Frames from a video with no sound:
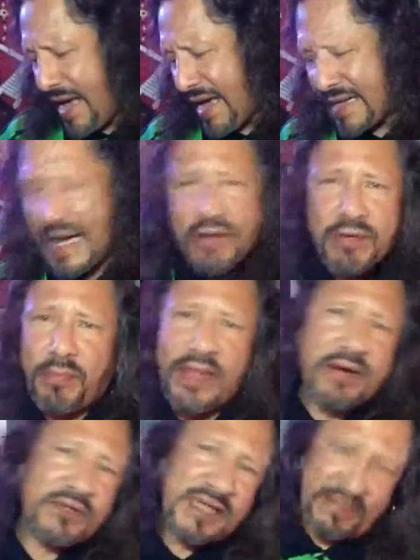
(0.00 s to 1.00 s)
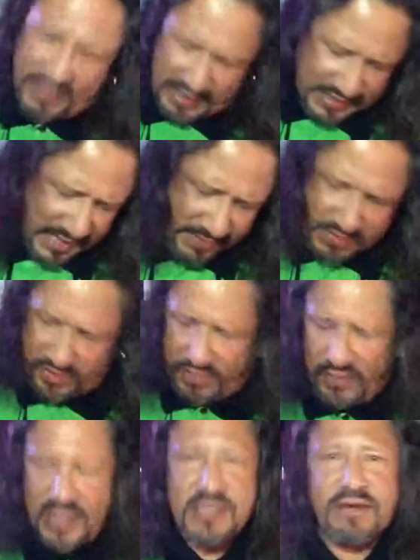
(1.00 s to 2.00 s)
and now the teams
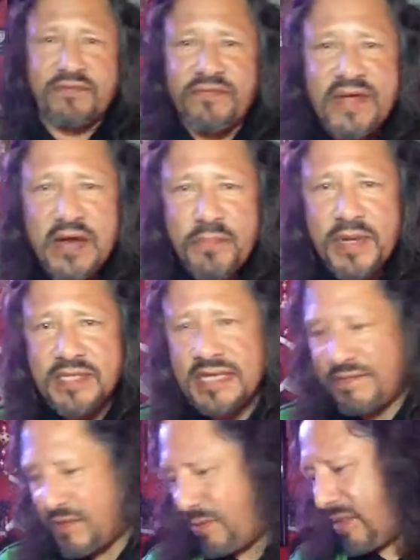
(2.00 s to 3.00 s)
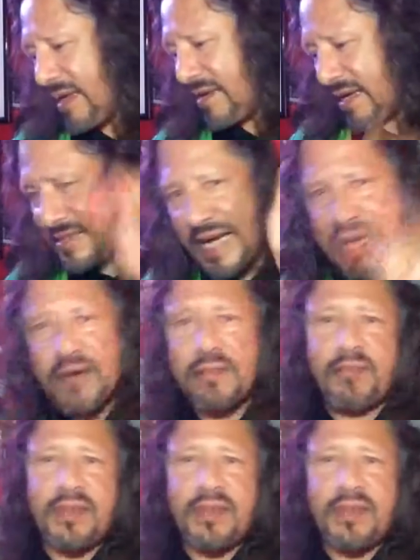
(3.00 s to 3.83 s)
it's unfair because they have to play down a